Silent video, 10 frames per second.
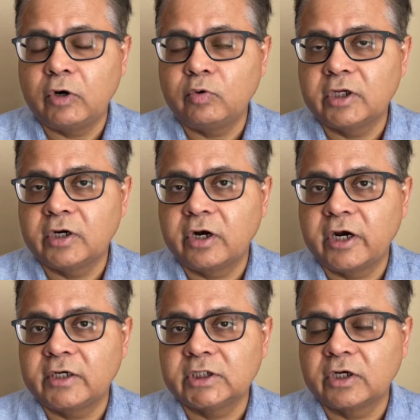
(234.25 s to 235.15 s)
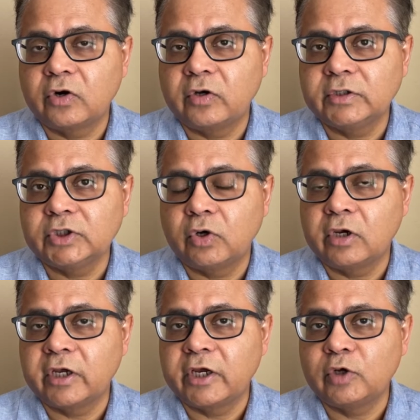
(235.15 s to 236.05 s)
out their grants across
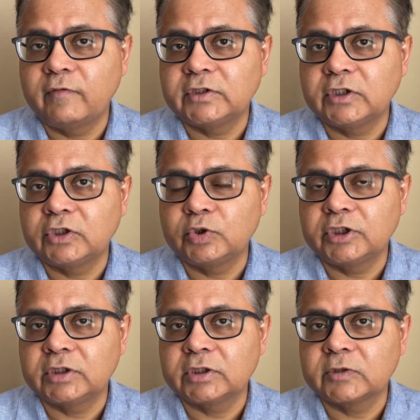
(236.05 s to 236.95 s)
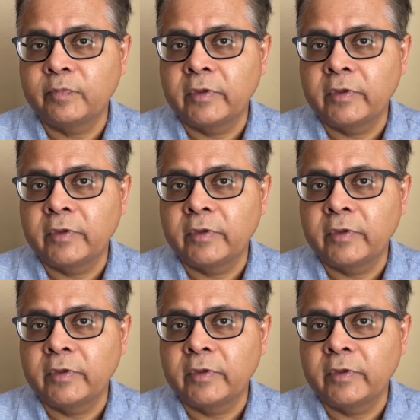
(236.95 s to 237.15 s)
all kinds of institutions,